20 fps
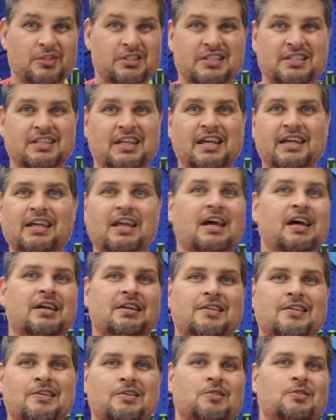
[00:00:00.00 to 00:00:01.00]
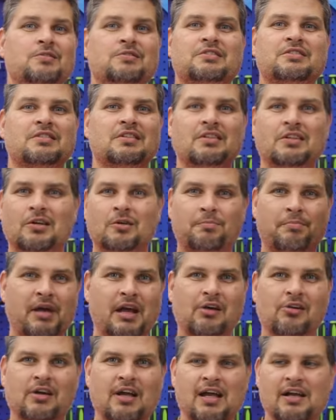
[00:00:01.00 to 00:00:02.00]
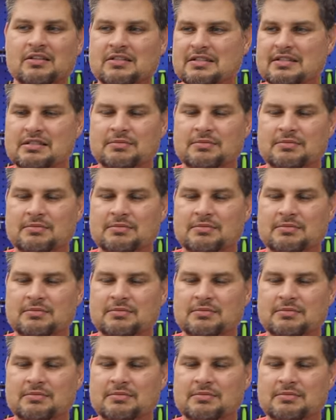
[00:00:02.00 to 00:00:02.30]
which is like a huge, you know, powerhouse.